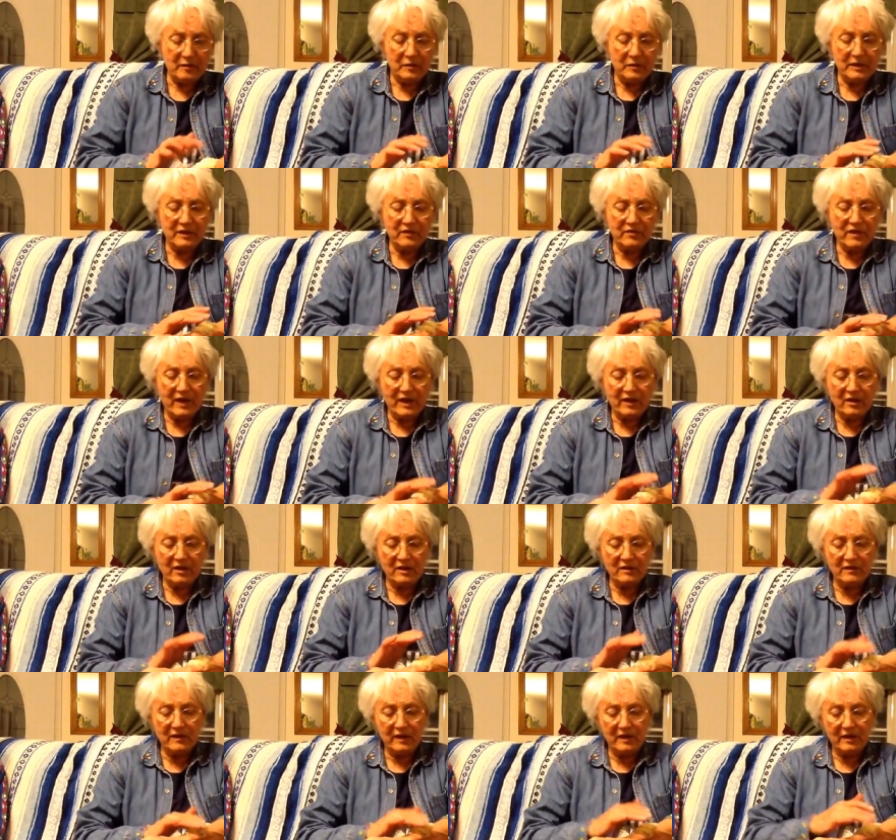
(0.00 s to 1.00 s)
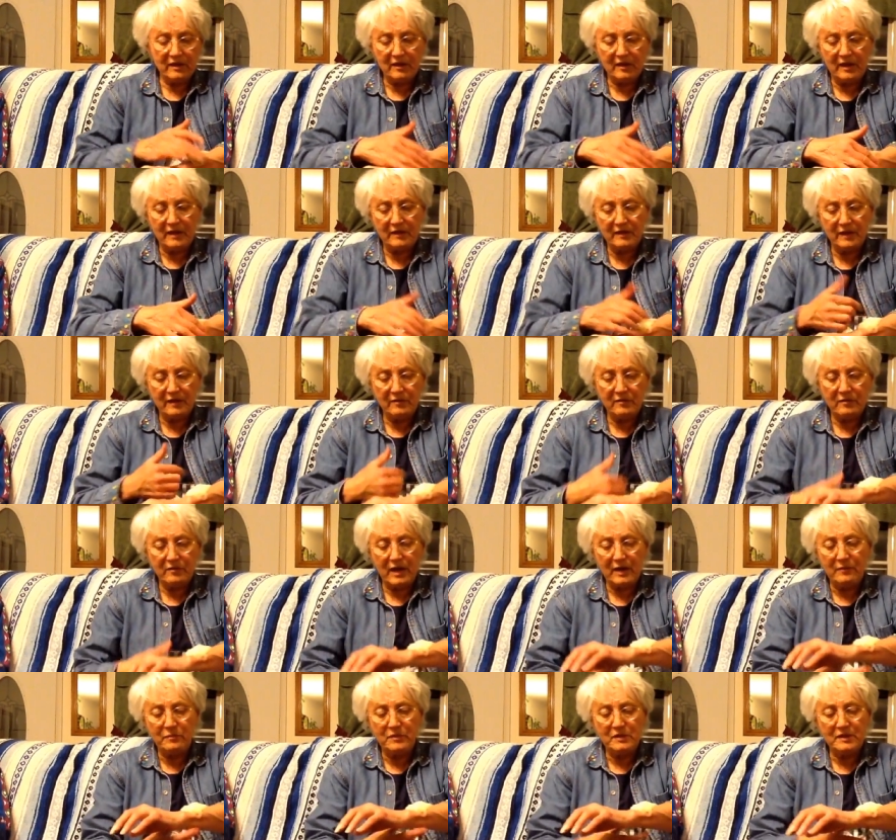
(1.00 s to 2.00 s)
Get that on there and then
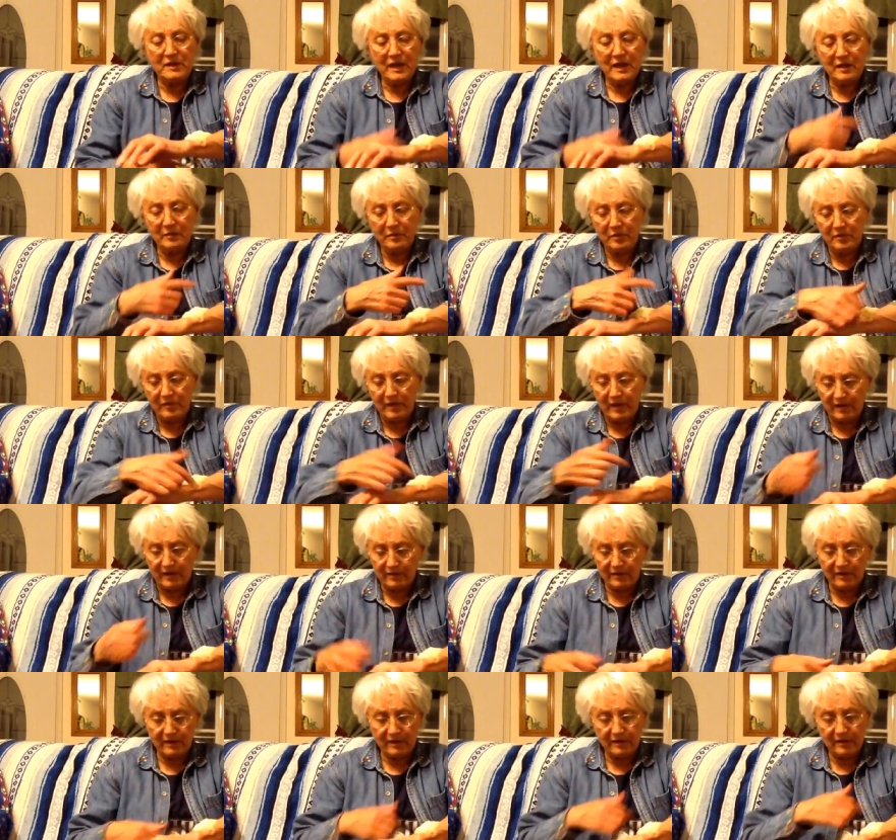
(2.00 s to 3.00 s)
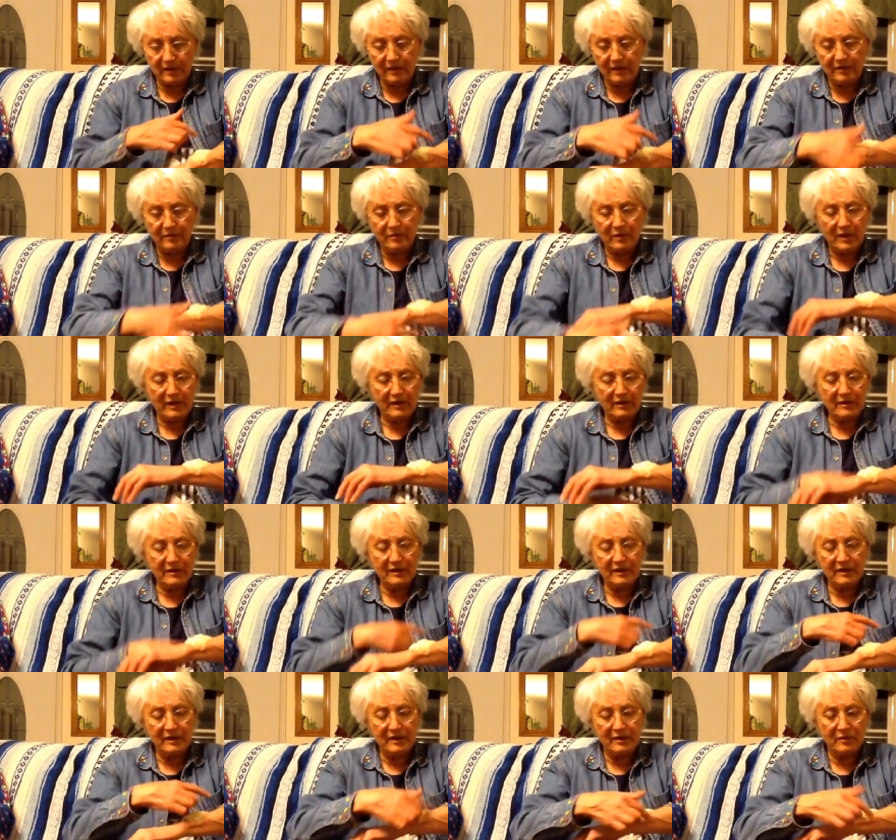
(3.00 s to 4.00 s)
wrap the tape around it and around
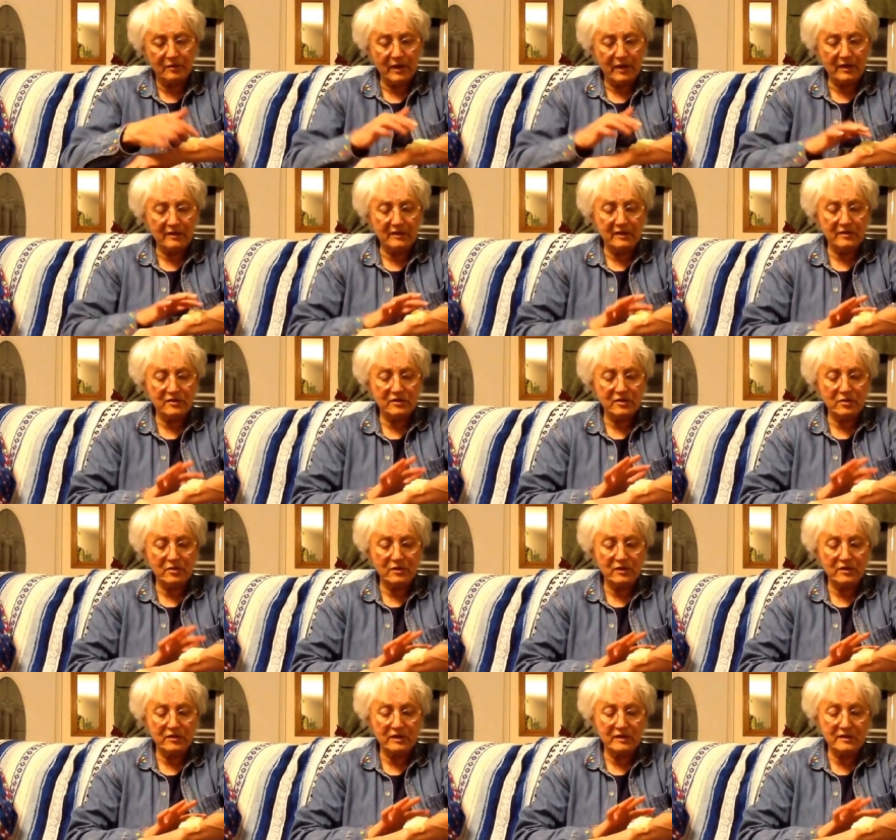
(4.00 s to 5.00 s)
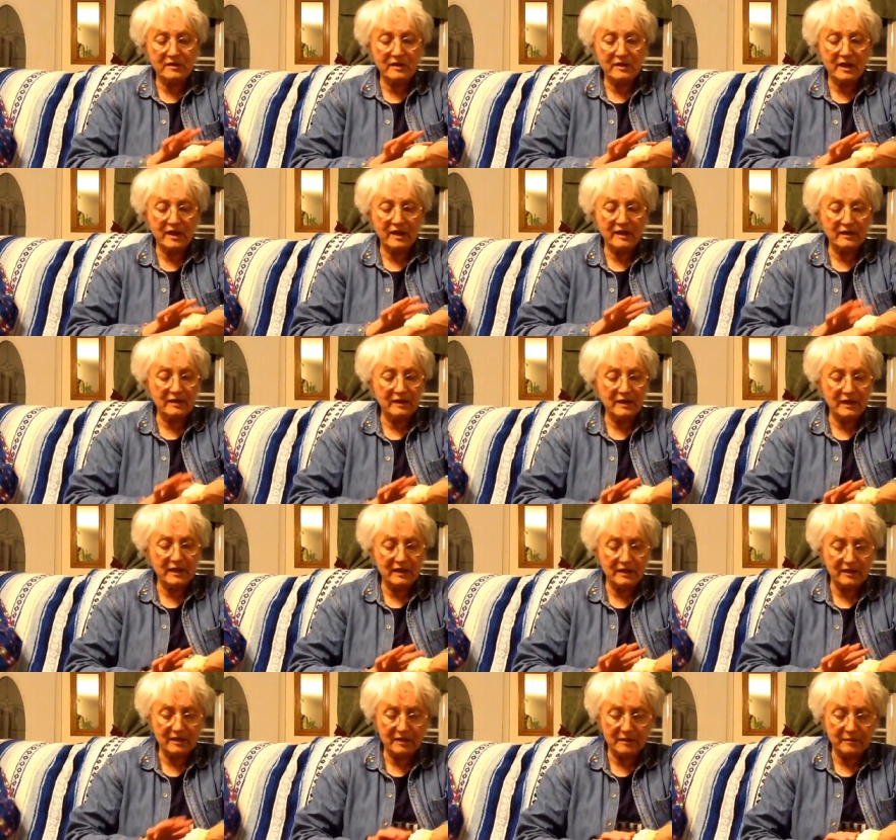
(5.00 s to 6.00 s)
it and around it so that this can't
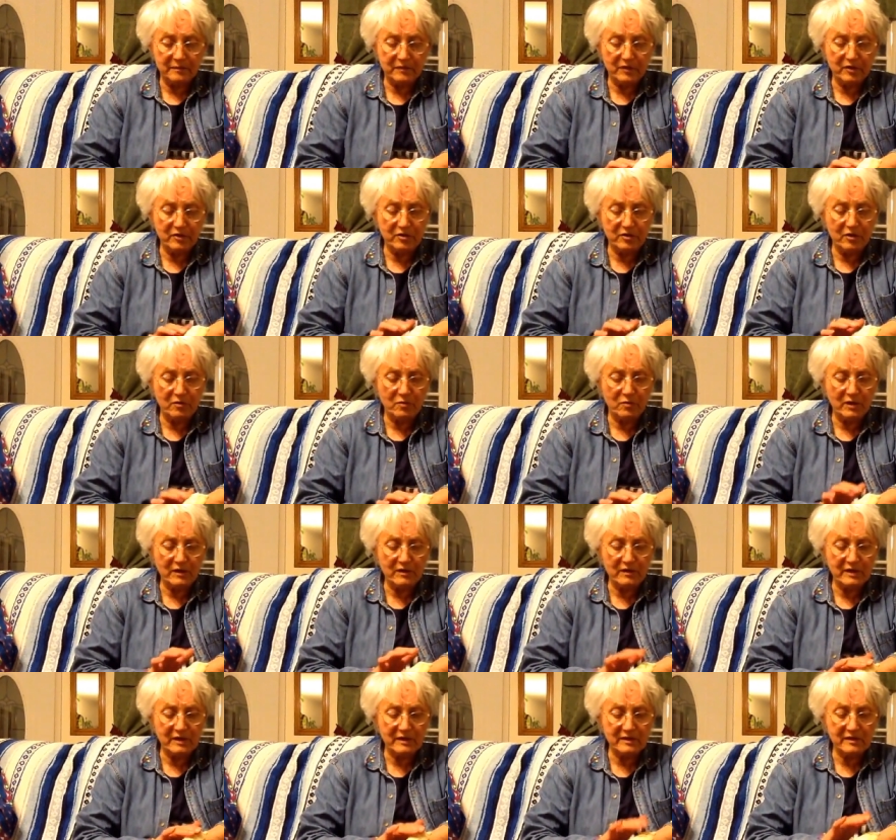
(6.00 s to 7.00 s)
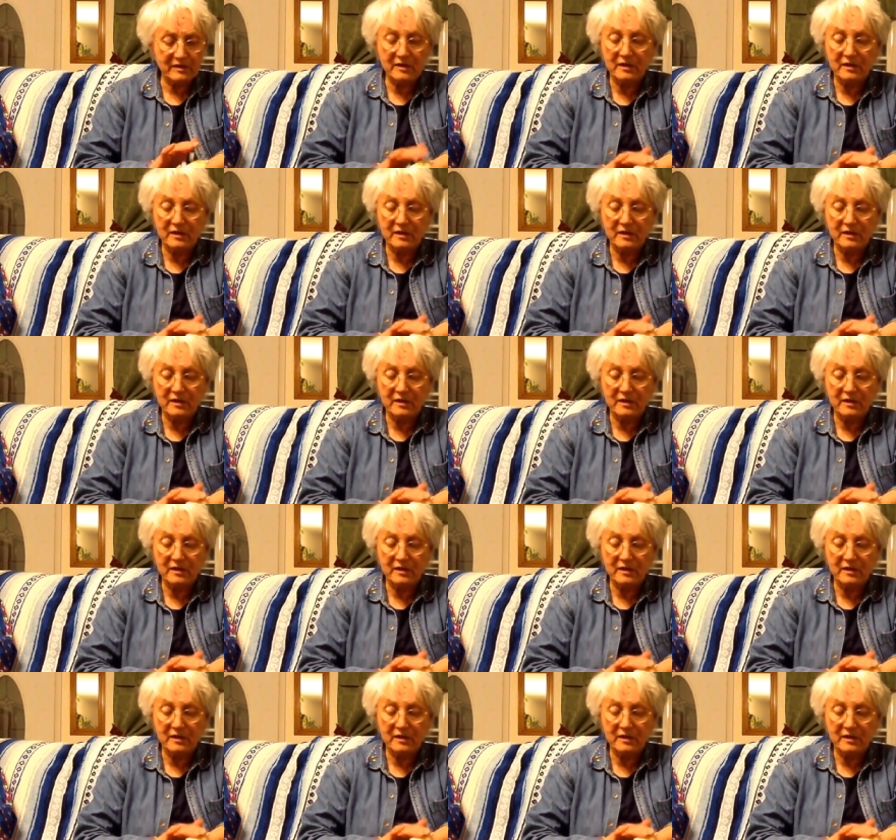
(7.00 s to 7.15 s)
leak. You don't want this